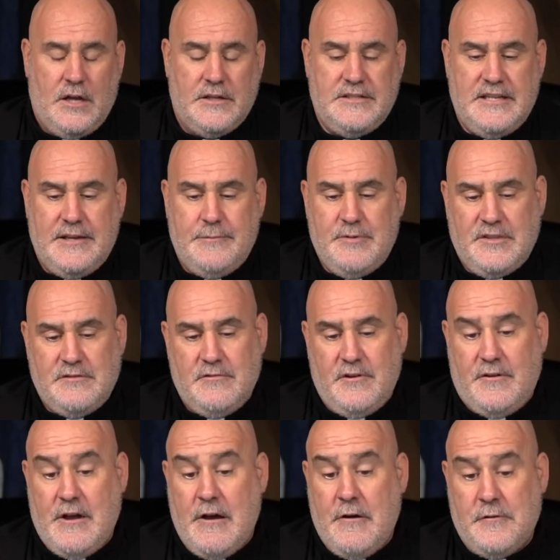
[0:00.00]
Tibbets
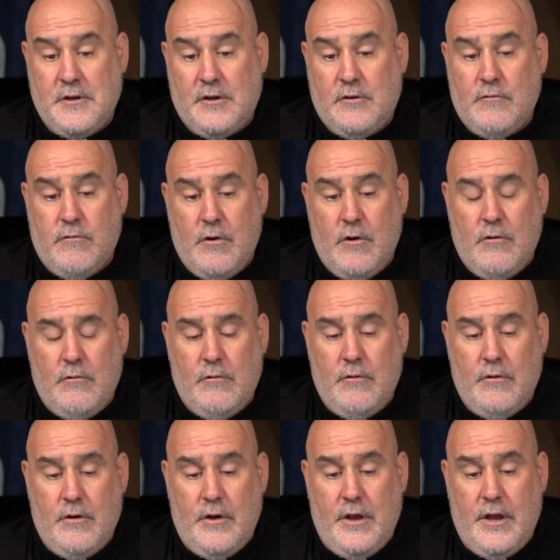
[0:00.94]
recounted, quote,
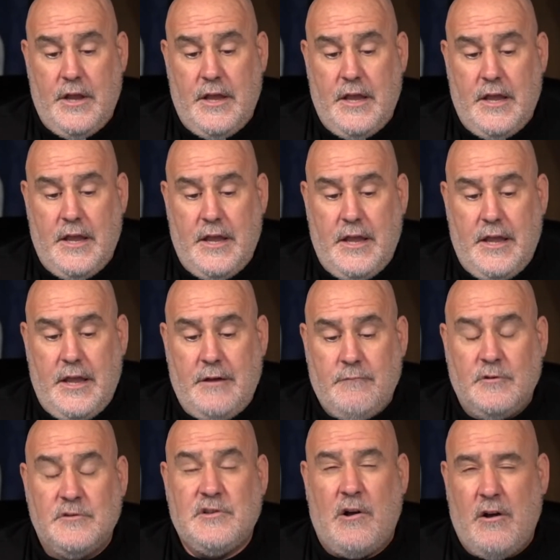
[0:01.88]

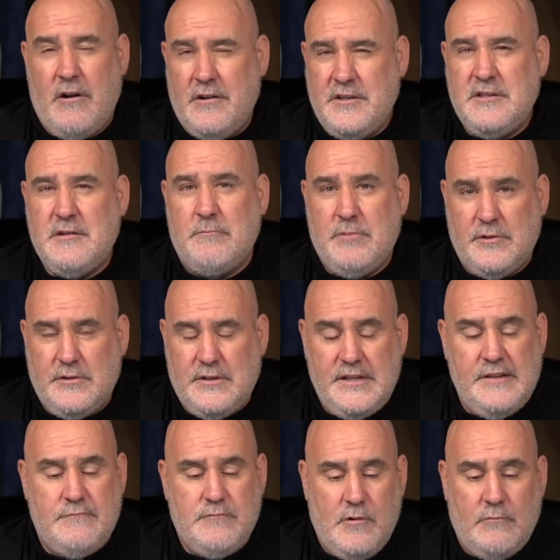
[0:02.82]
it was hard to
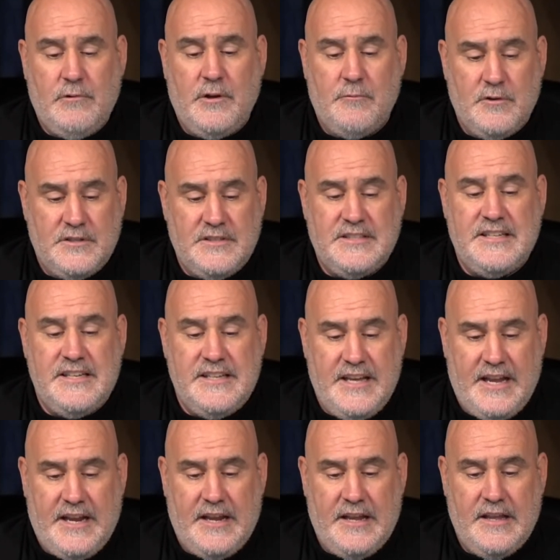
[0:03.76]
believe what we were
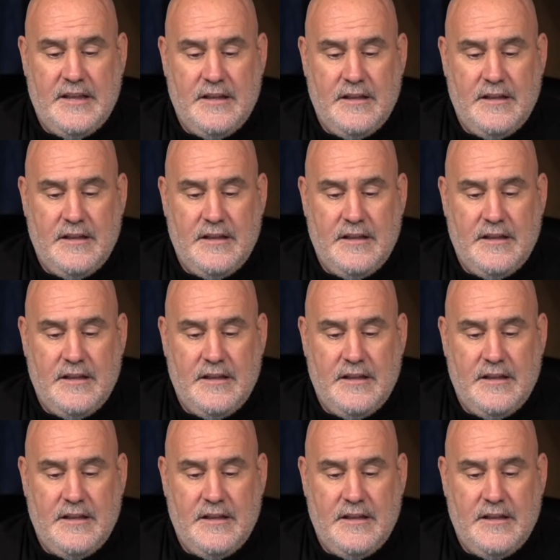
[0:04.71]
seeing.